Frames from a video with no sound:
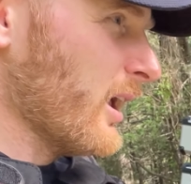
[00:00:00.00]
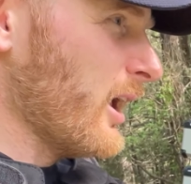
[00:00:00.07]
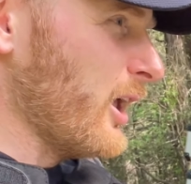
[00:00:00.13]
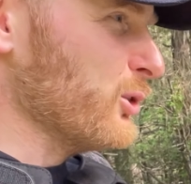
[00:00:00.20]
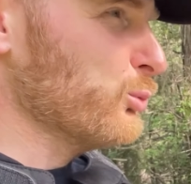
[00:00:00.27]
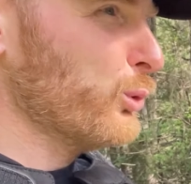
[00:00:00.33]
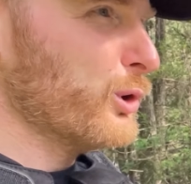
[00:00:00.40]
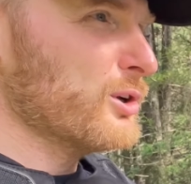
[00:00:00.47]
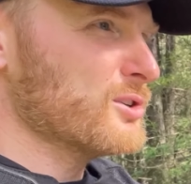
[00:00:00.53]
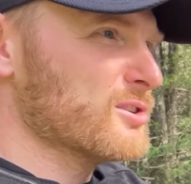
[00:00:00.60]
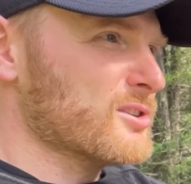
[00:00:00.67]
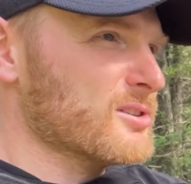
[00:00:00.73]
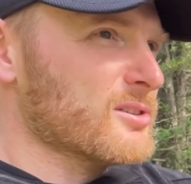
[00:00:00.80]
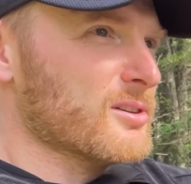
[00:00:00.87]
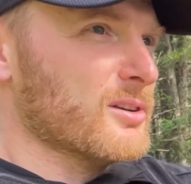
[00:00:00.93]
And what
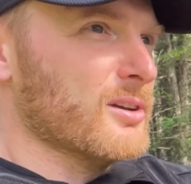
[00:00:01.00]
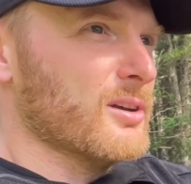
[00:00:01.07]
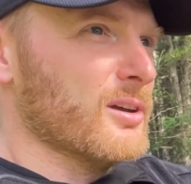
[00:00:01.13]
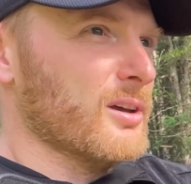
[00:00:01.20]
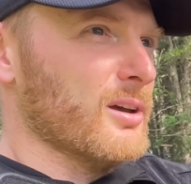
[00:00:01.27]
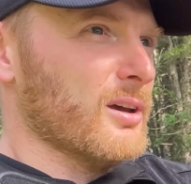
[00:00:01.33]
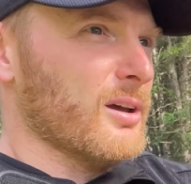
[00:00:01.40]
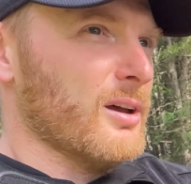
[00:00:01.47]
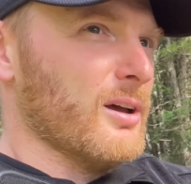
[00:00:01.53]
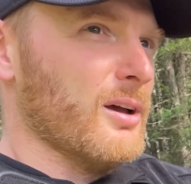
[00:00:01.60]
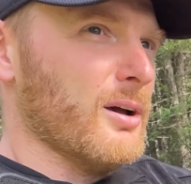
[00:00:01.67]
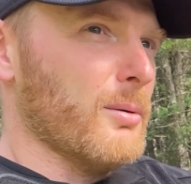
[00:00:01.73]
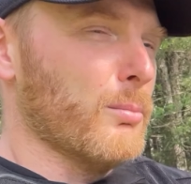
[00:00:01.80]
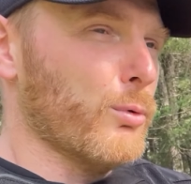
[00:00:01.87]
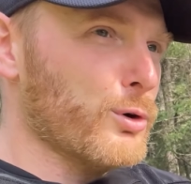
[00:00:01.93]
is
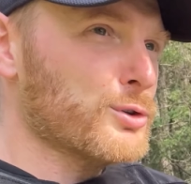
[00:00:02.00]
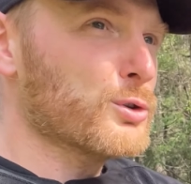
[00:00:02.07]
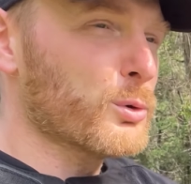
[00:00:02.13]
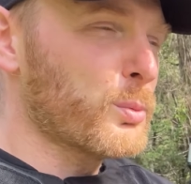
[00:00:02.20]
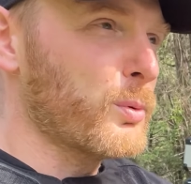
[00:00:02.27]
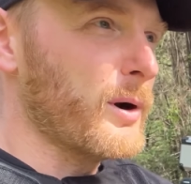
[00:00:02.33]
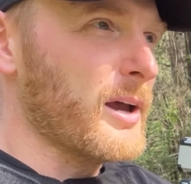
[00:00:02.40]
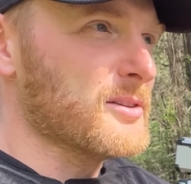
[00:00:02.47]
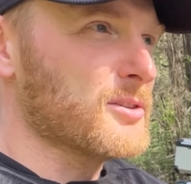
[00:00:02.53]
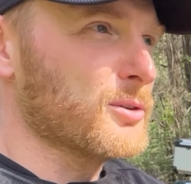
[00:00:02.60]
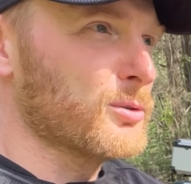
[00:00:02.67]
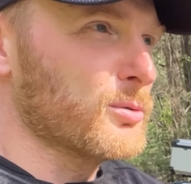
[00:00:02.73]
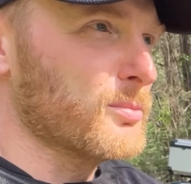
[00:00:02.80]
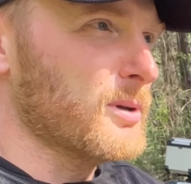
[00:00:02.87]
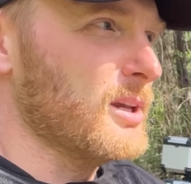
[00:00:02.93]
more surprising
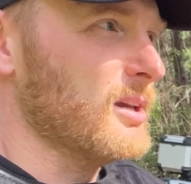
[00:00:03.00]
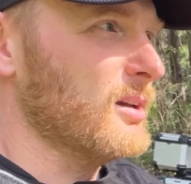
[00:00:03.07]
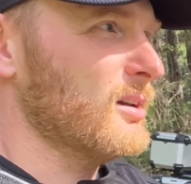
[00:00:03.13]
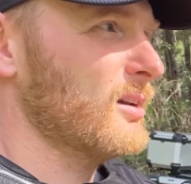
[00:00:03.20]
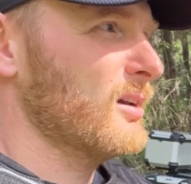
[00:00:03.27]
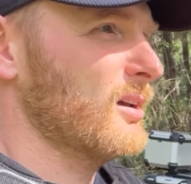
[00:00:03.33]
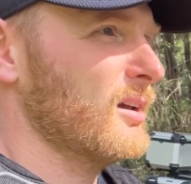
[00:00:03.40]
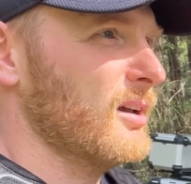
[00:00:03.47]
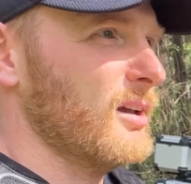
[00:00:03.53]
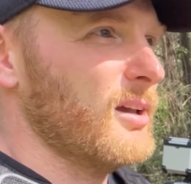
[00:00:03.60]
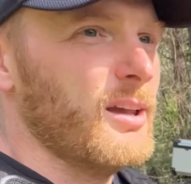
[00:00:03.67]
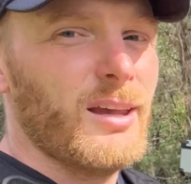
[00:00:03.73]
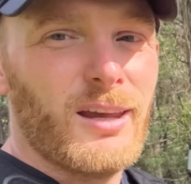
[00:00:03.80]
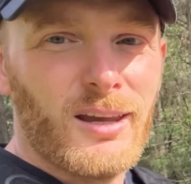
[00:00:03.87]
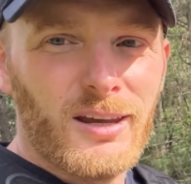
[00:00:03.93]
to me
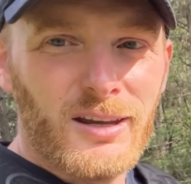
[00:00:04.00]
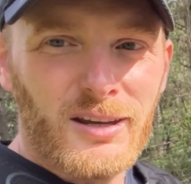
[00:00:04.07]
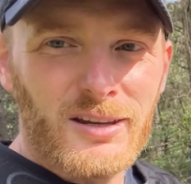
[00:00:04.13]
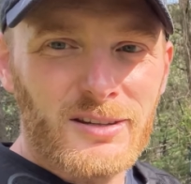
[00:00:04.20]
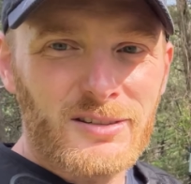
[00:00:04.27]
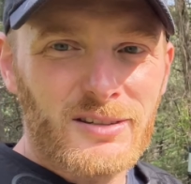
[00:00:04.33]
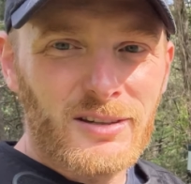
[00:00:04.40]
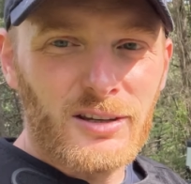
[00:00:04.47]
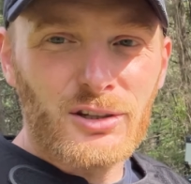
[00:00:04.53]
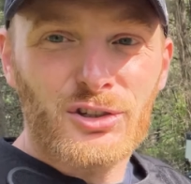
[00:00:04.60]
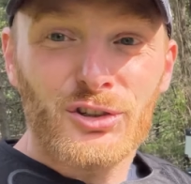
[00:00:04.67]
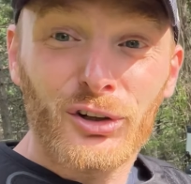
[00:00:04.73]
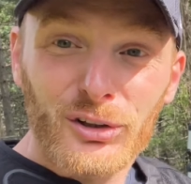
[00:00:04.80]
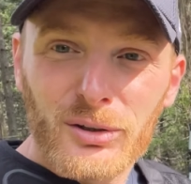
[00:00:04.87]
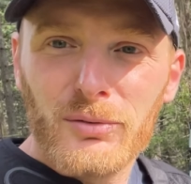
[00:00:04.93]
is it's
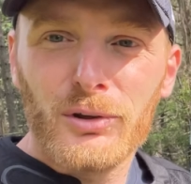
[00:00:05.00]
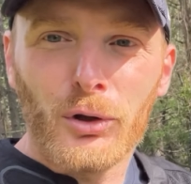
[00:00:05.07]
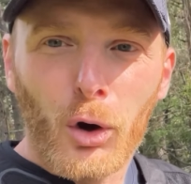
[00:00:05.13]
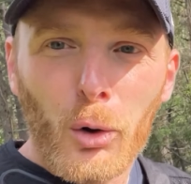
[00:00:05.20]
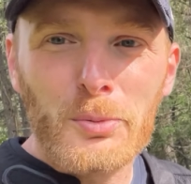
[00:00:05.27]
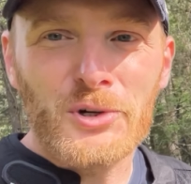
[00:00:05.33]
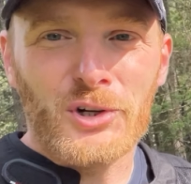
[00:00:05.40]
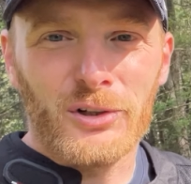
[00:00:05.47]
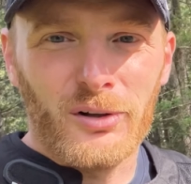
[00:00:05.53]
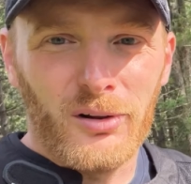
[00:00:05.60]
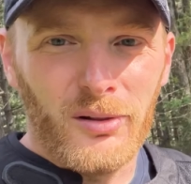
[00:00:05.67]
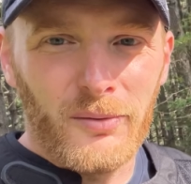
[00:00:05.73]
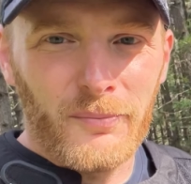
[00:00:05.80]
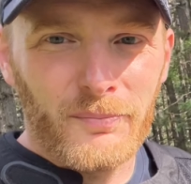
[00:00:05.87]
not even optional.